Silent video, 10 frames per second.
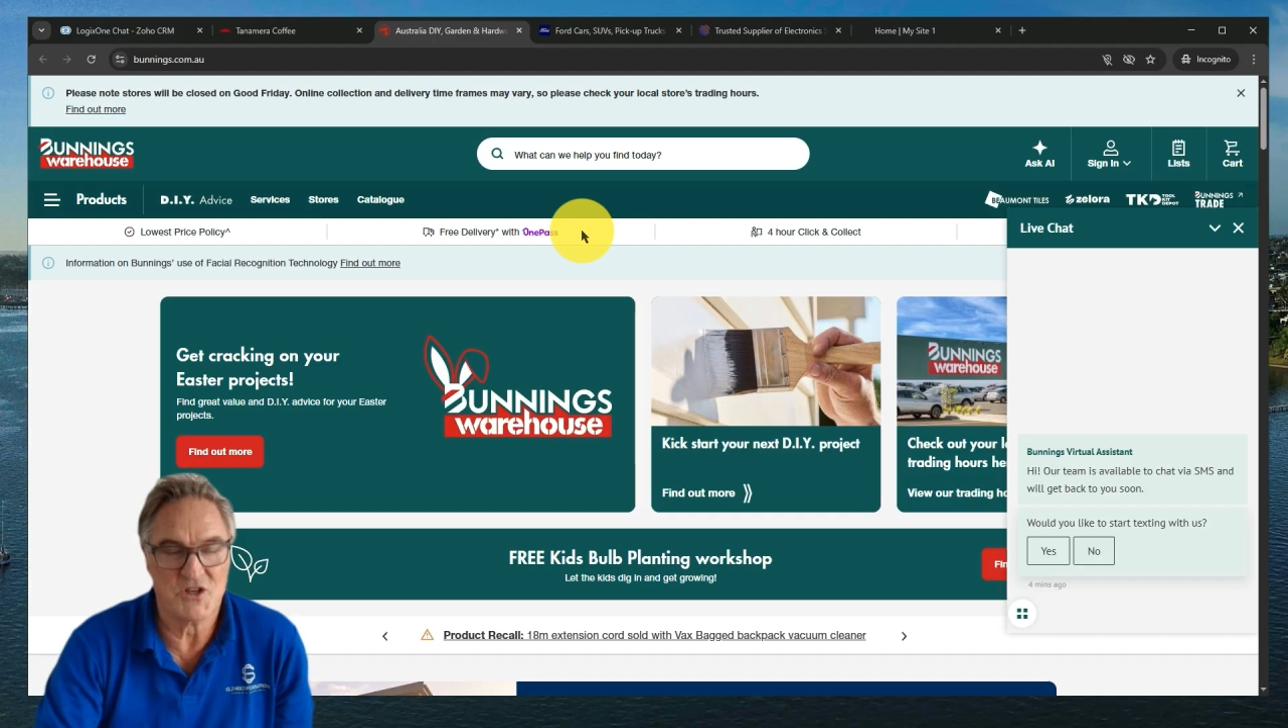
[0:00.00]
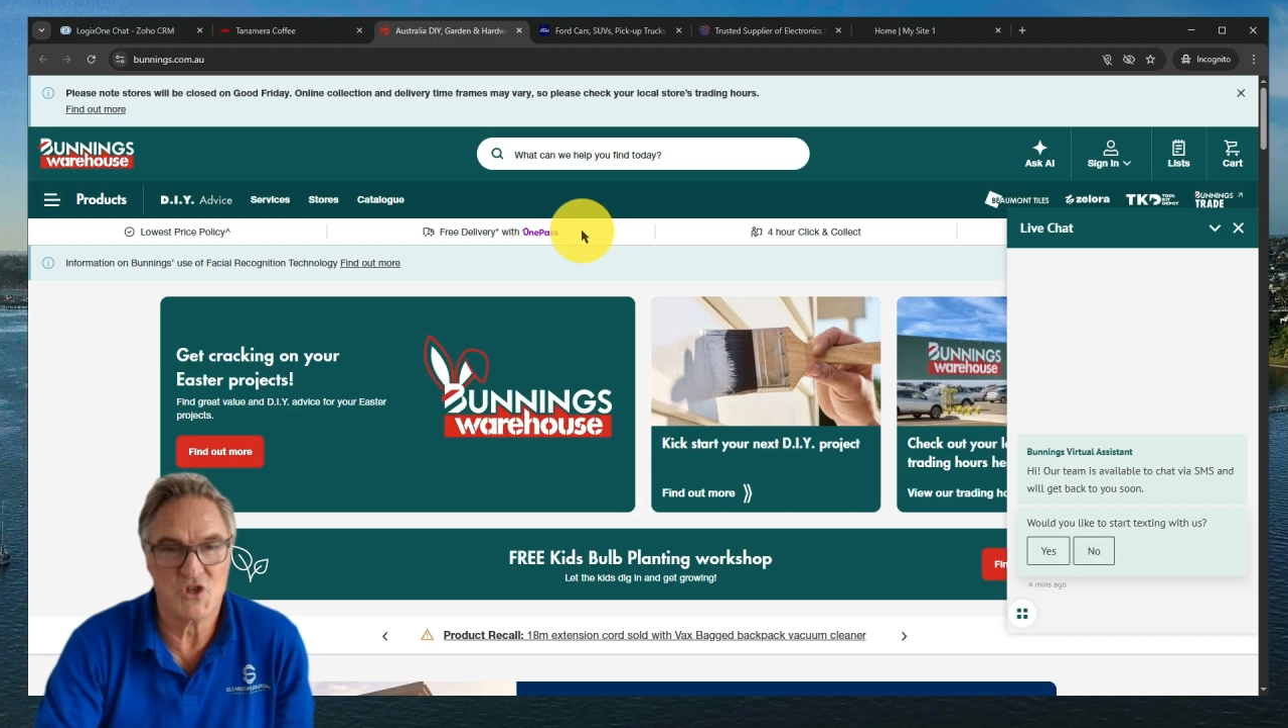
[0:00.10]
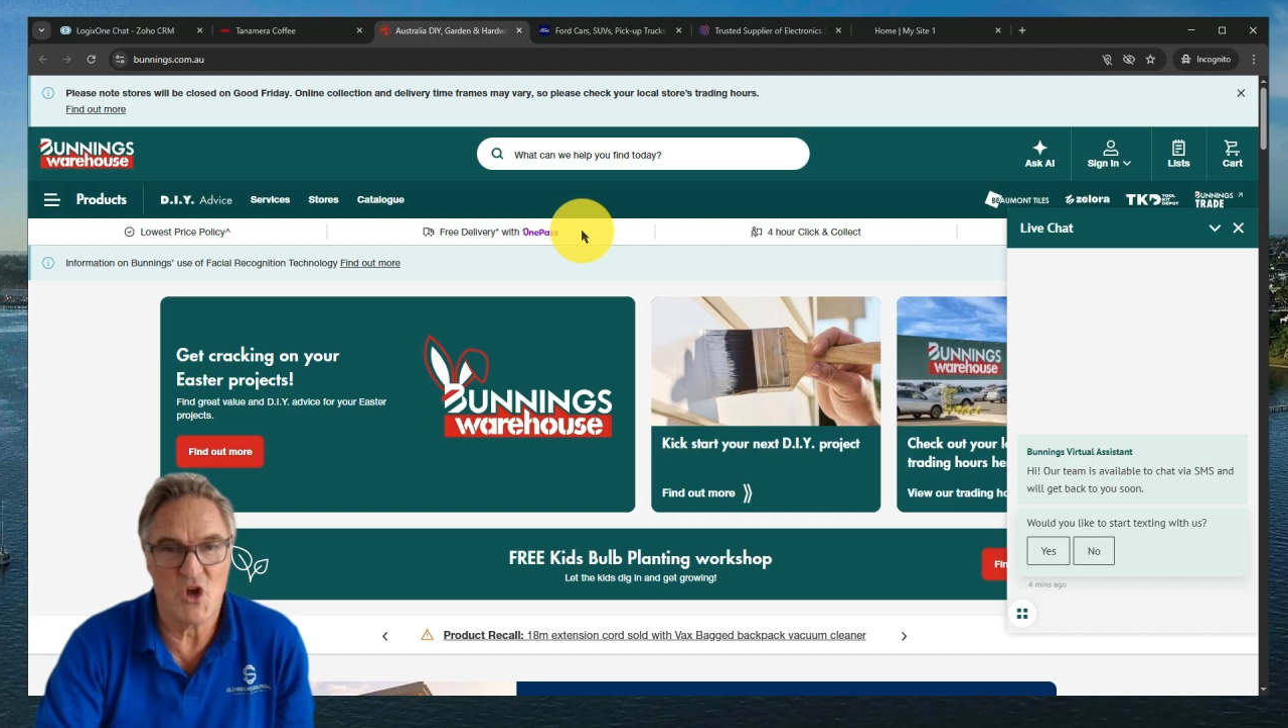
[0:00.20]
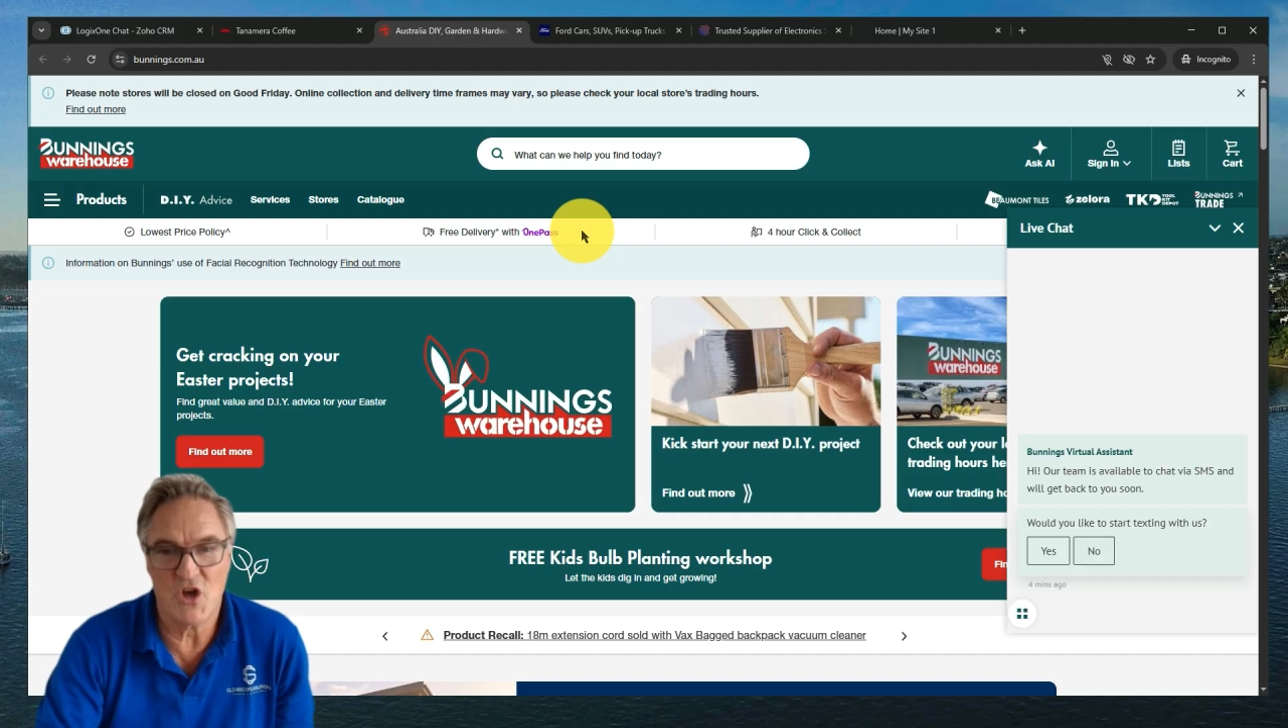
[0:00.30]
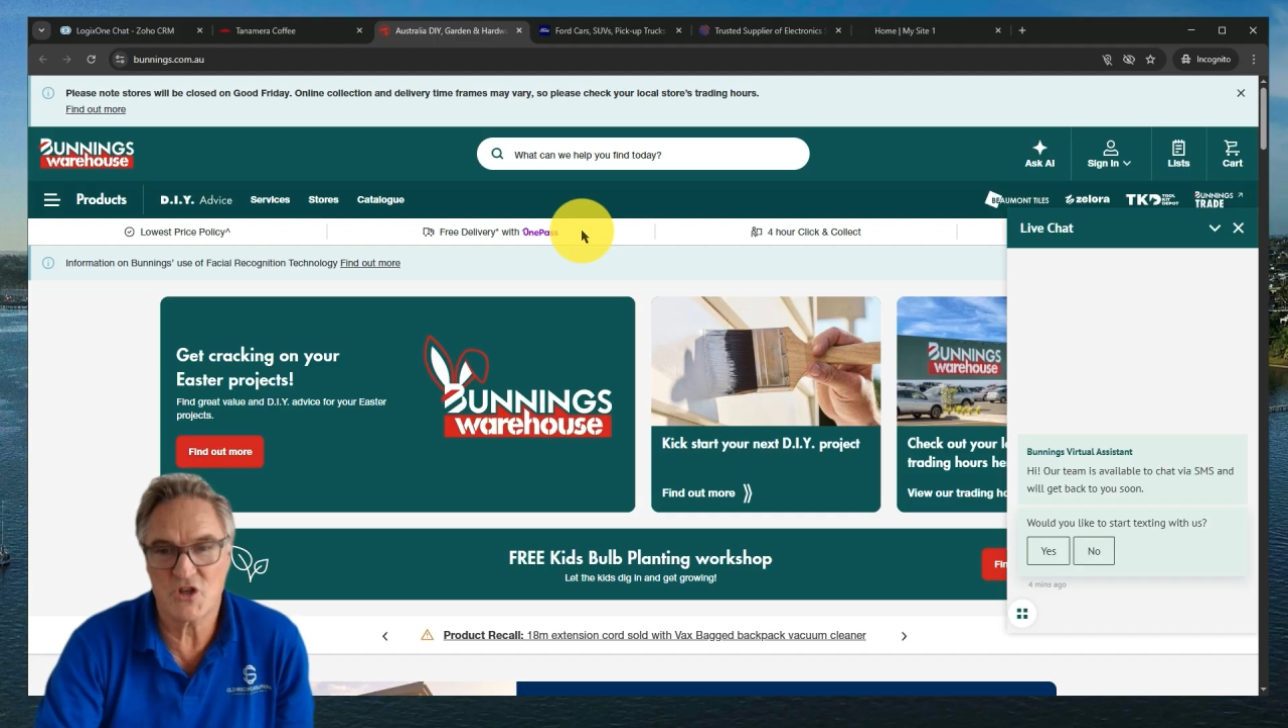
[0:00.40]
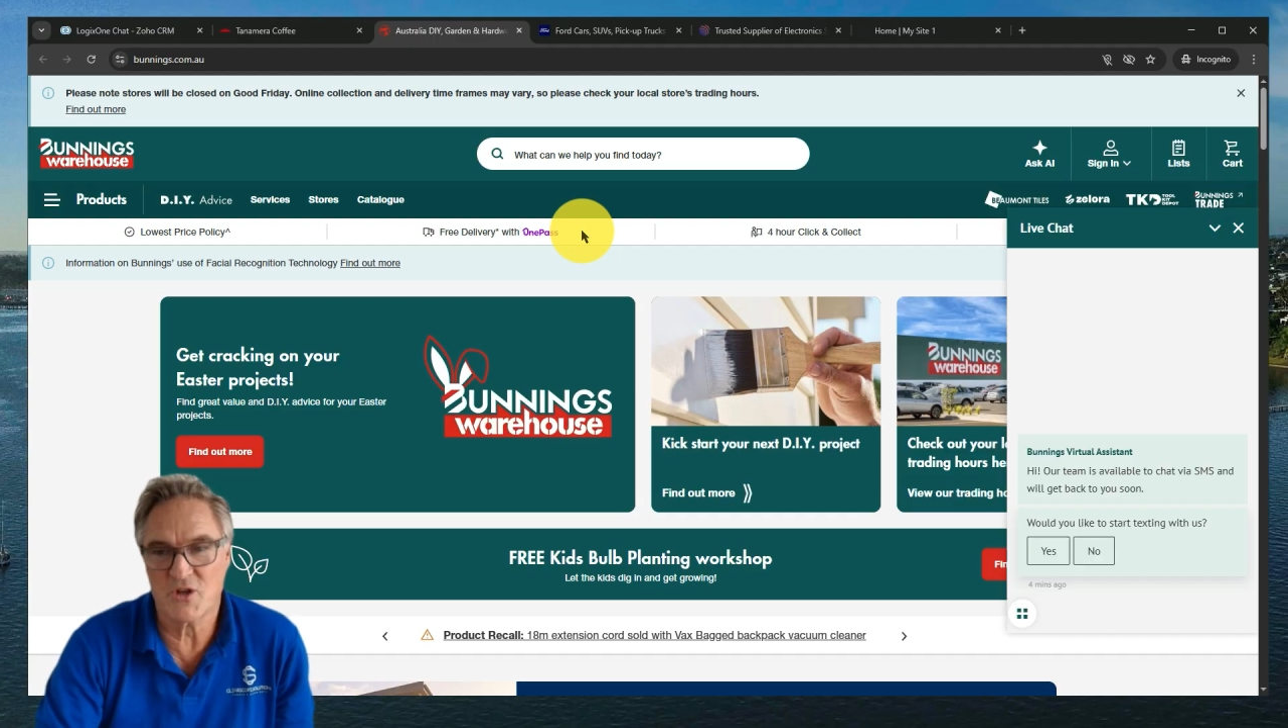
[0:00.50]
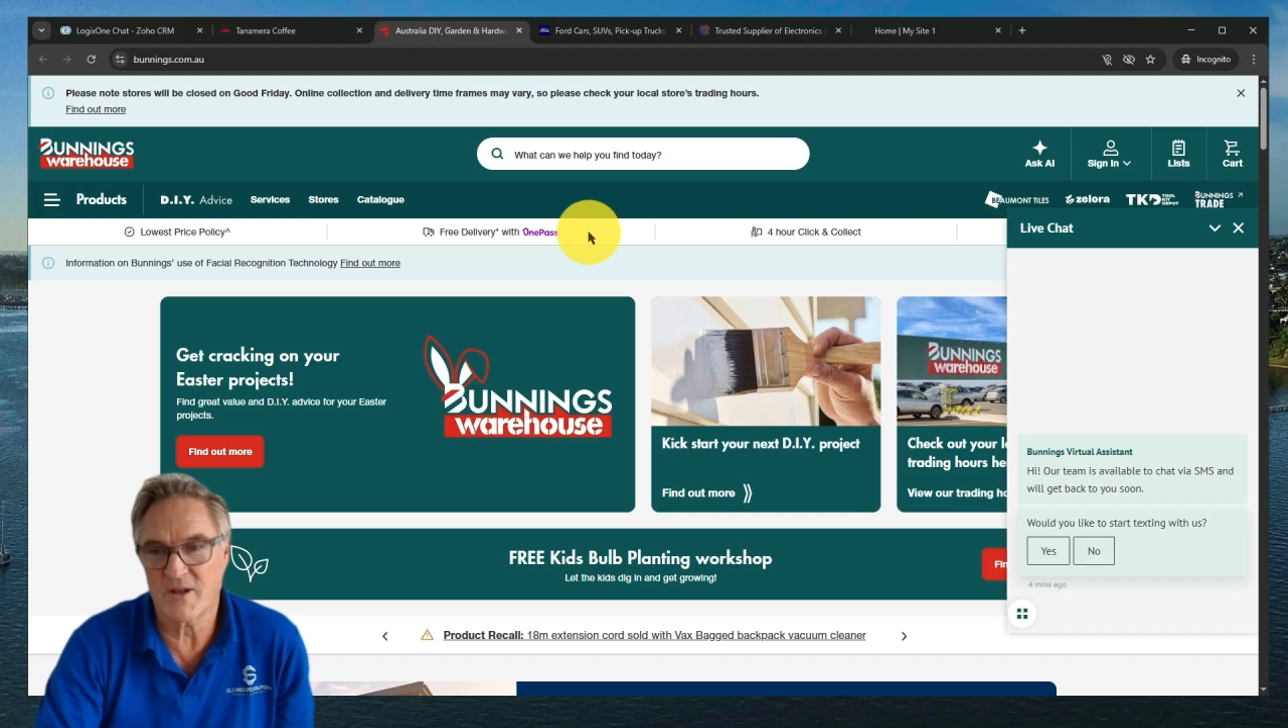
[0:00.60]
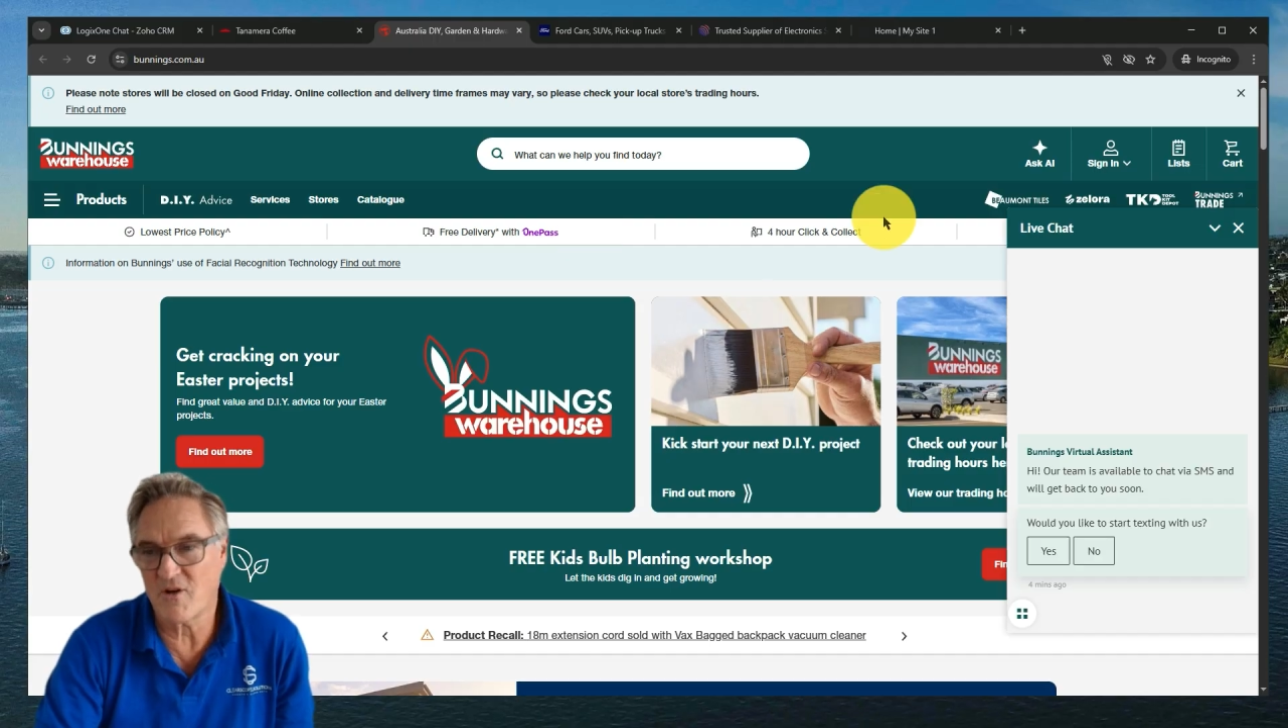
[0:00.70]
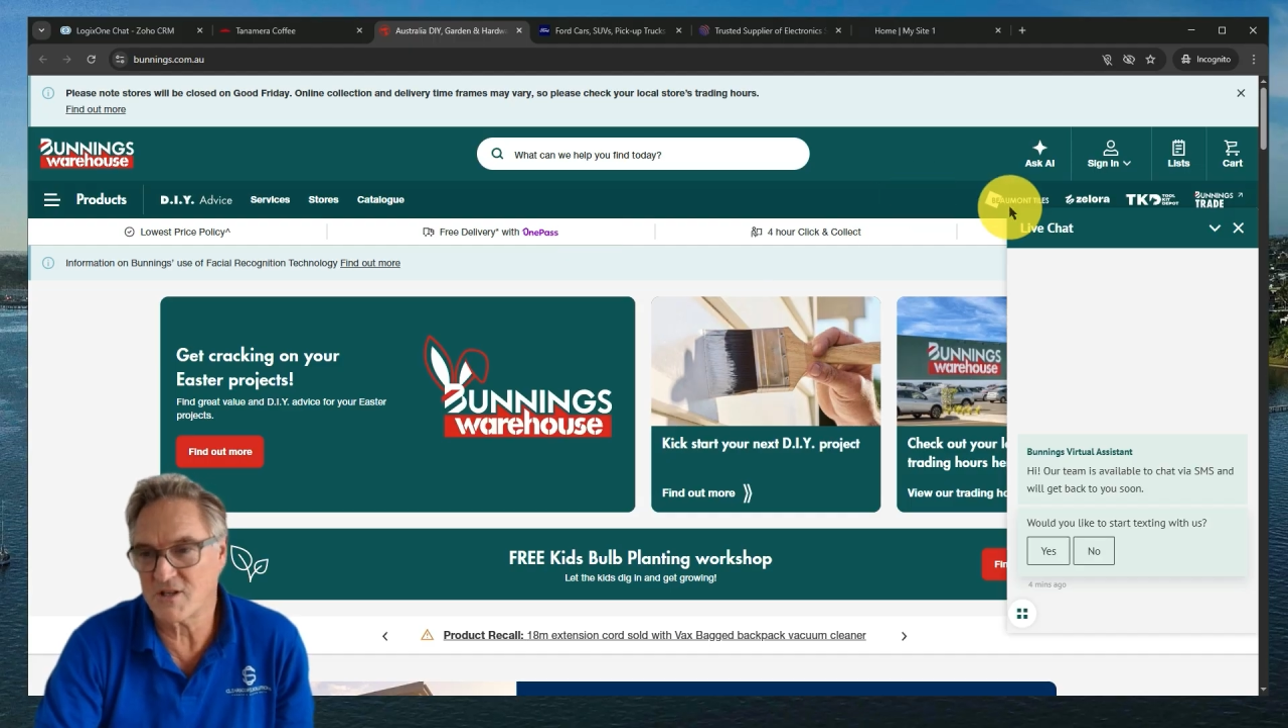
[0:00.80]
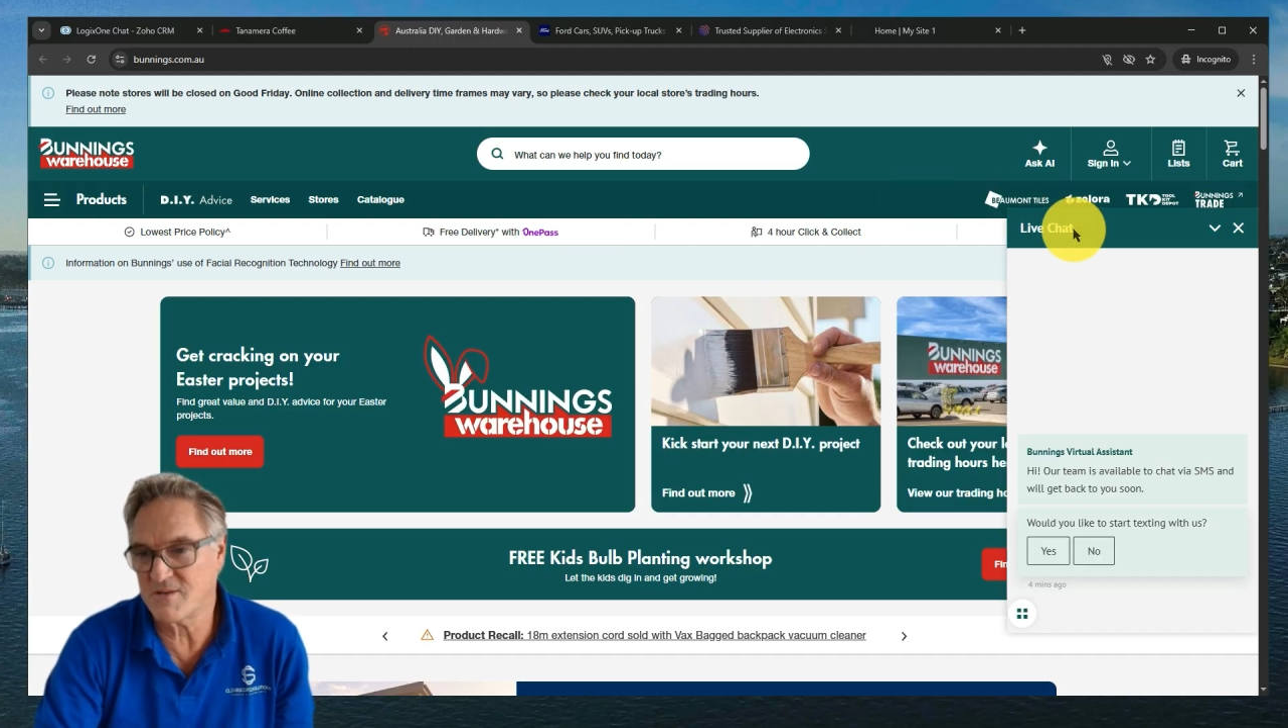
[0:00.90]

search or they've got